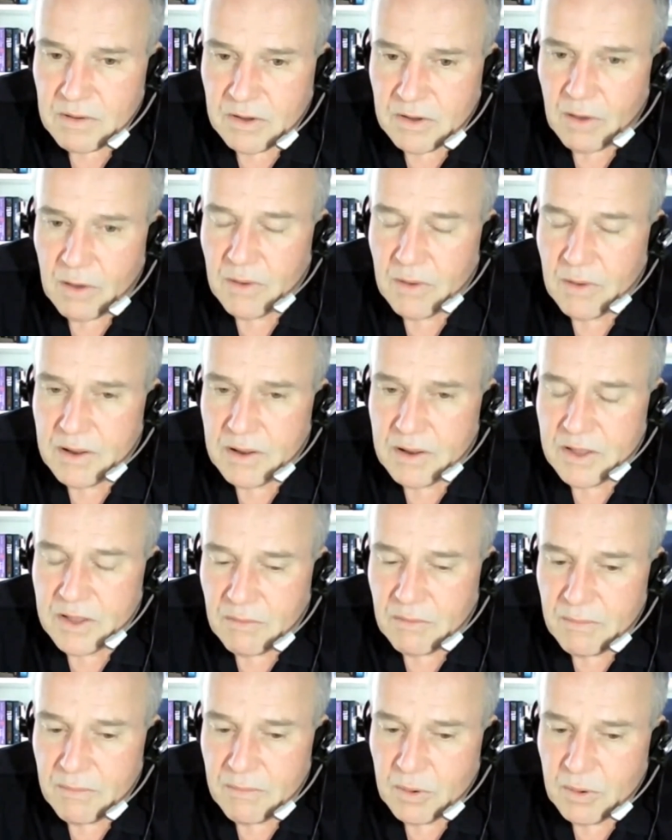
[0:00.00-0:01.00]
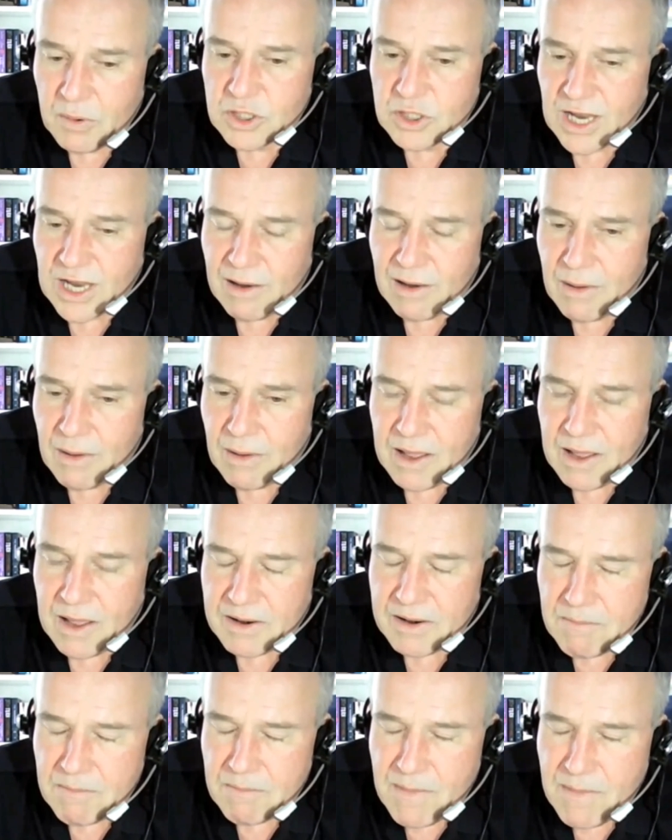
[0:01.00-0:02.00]
go, push
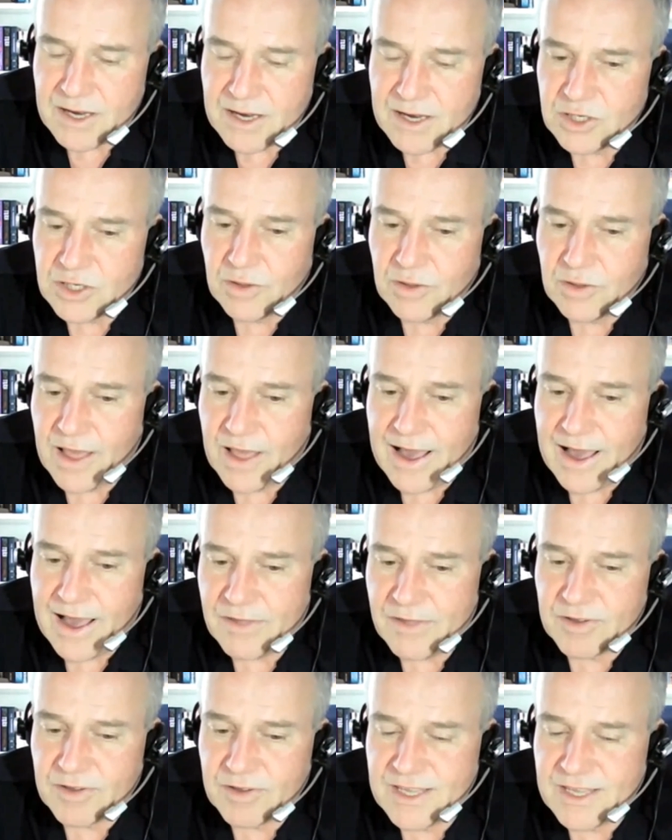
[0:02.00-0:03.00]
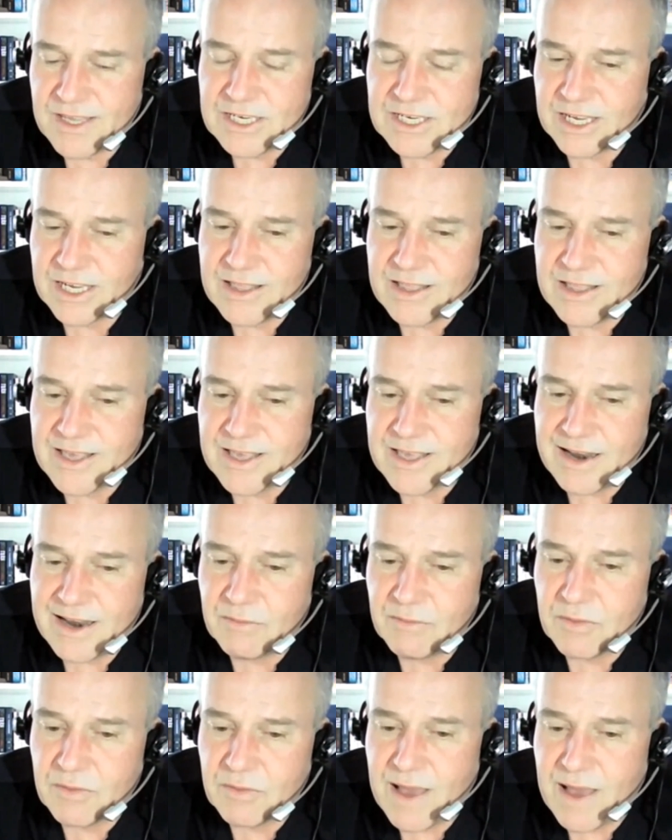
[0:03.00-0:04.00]
and make sure that our strategic
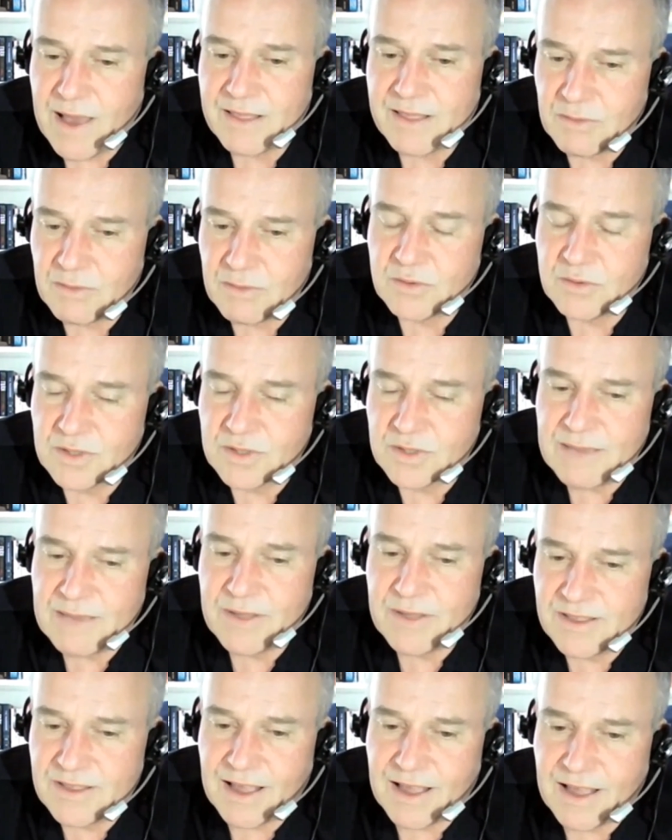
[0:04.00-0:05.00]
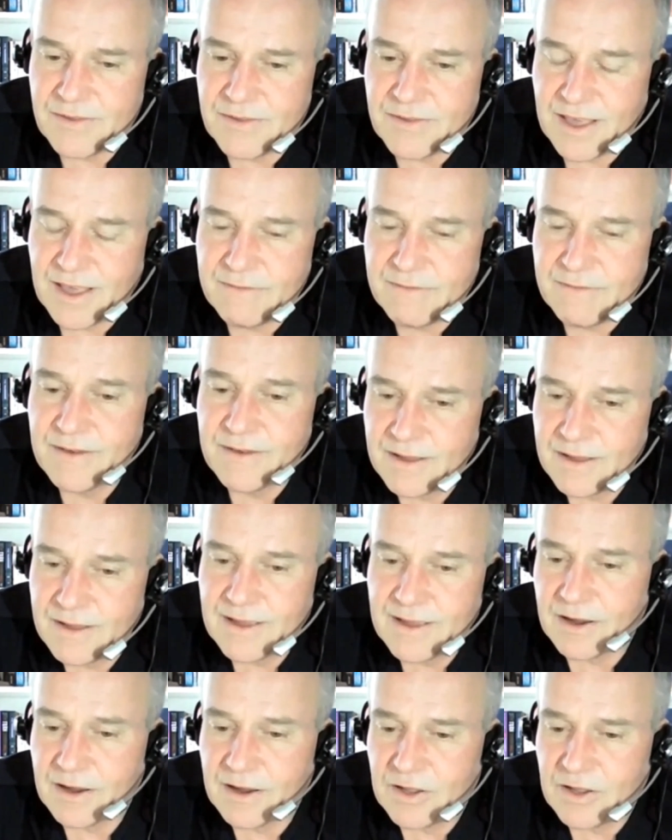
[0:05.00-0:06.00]
intent was met, which was keeping staff safe
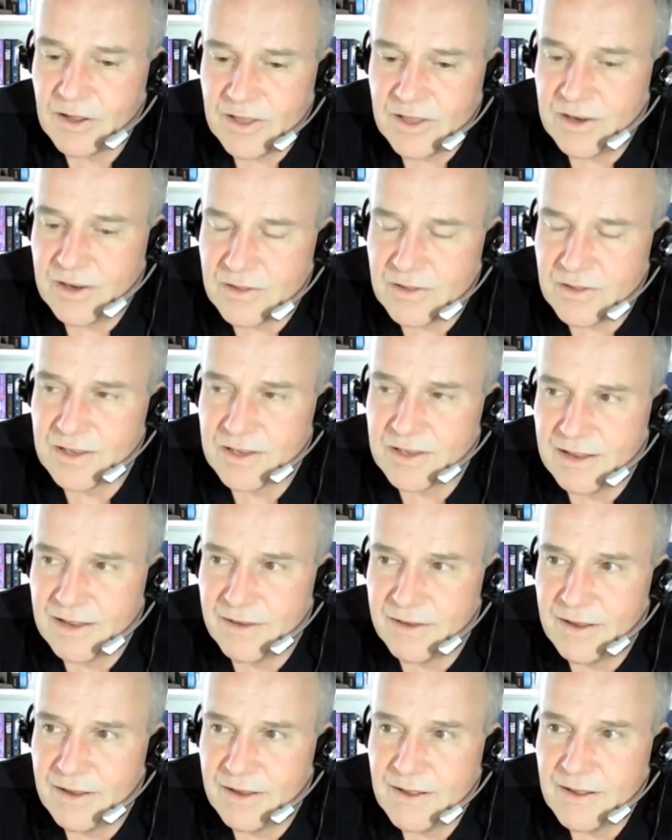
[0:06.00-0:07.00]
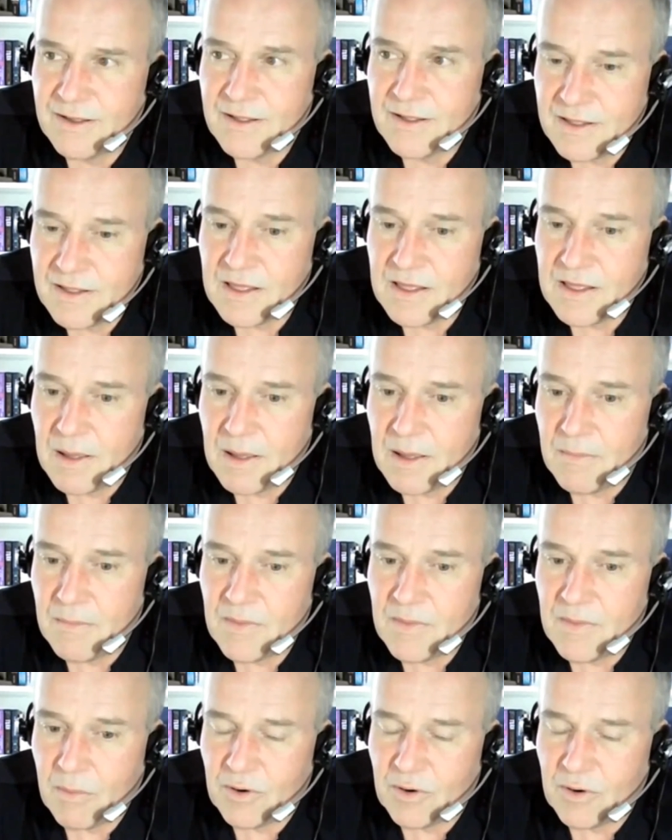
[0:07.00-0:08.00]
and continue to deliver
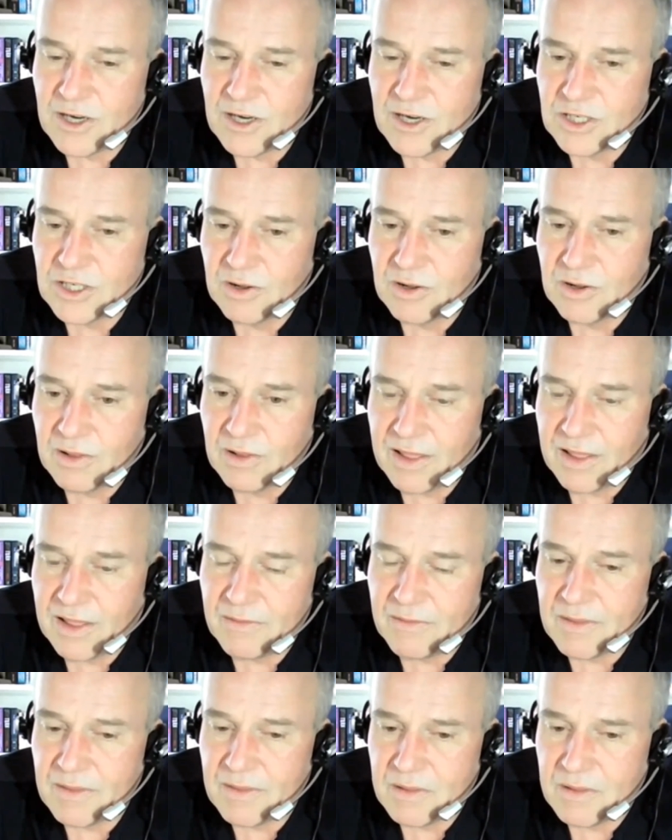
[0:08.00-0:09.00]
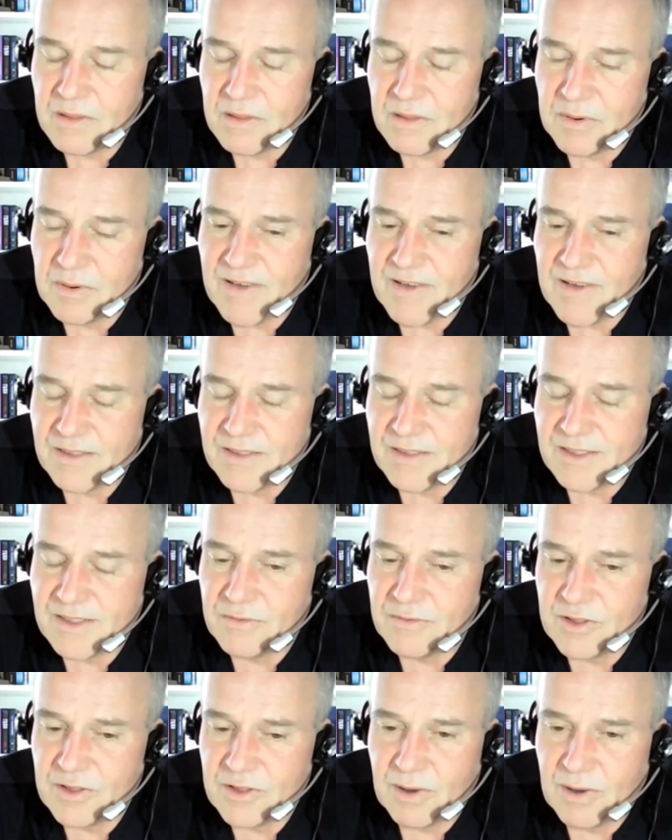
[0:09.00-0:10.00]
the operational and the
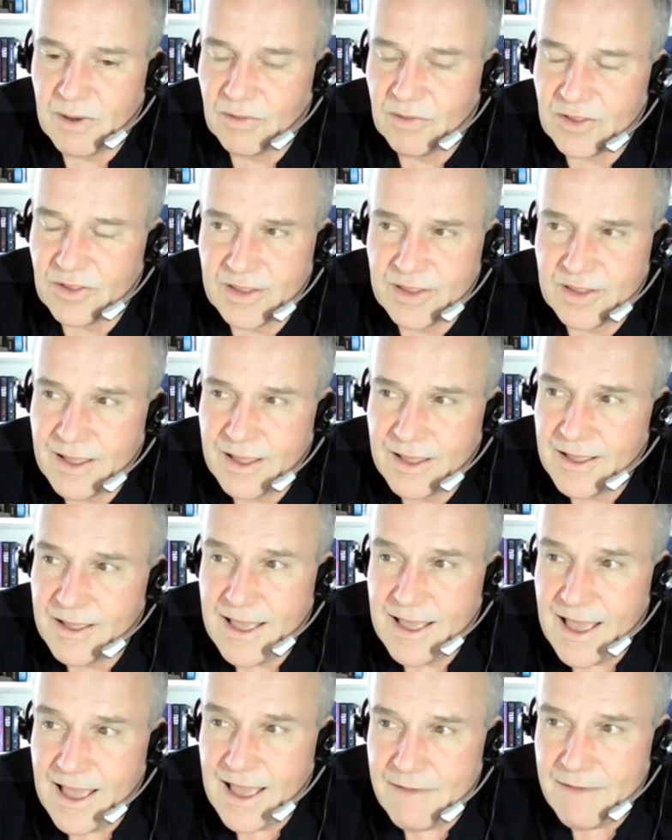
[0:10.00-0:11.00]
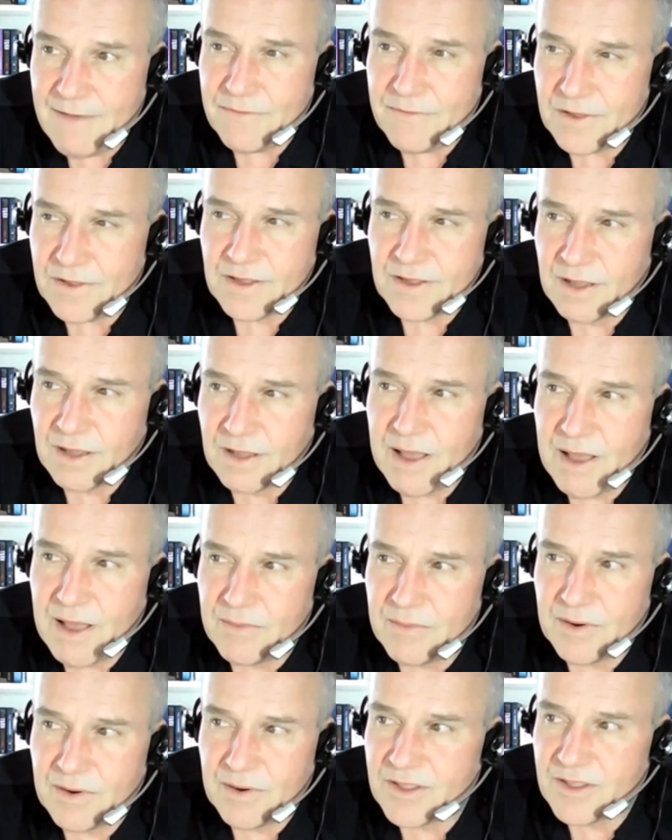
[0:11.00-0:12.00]
preventative response. And every single
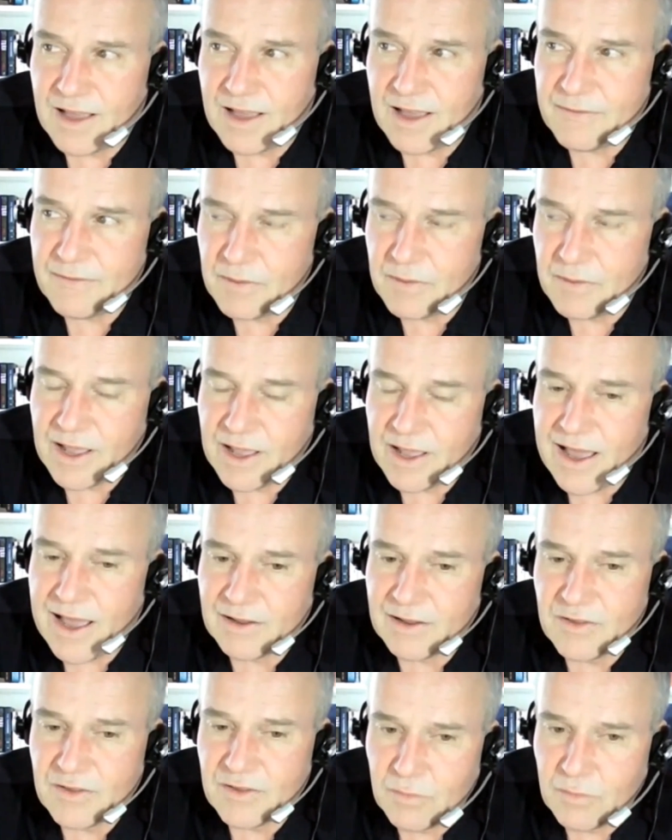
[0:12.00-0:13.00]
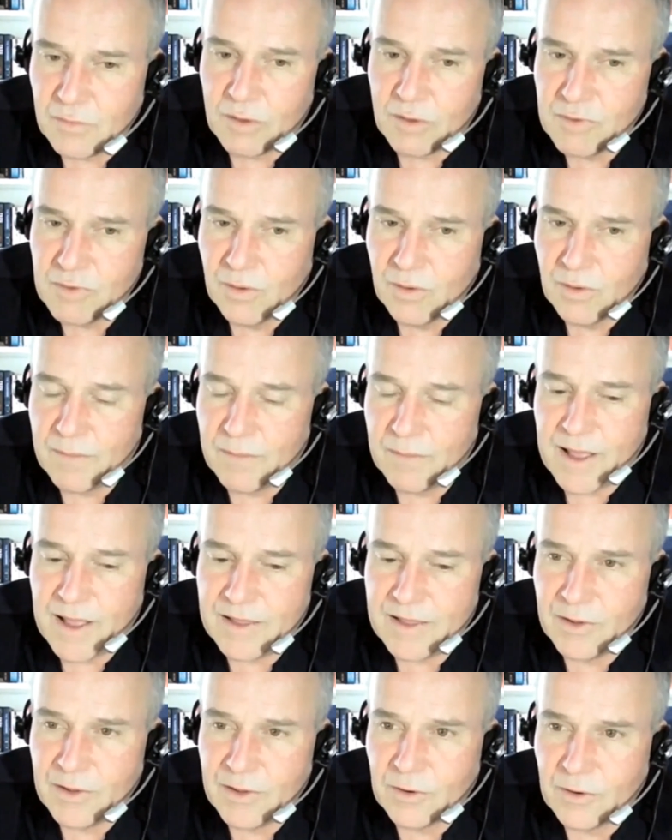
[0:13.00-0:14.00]
member of staff, regardless of what role they
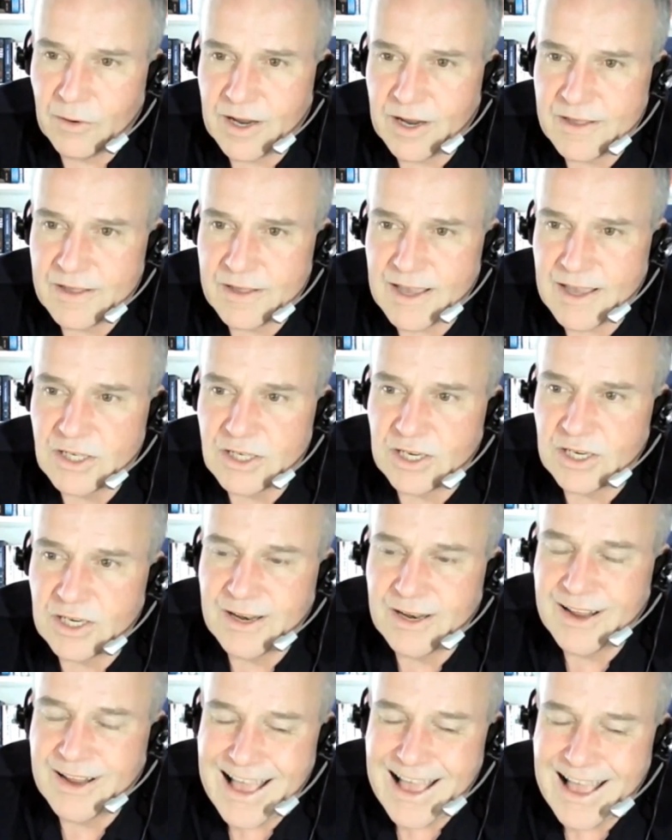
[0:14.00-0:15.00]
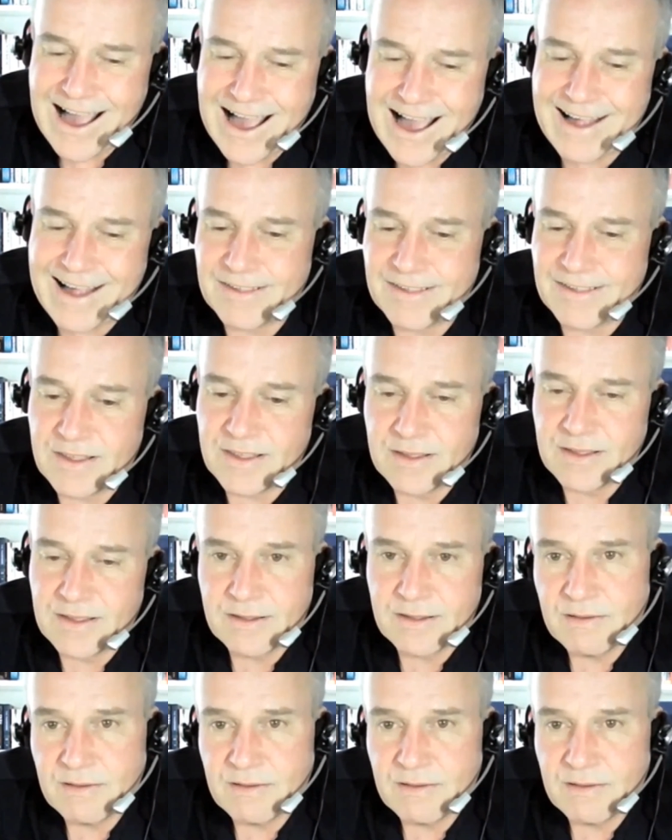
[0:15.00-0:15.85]
play in the organisation, has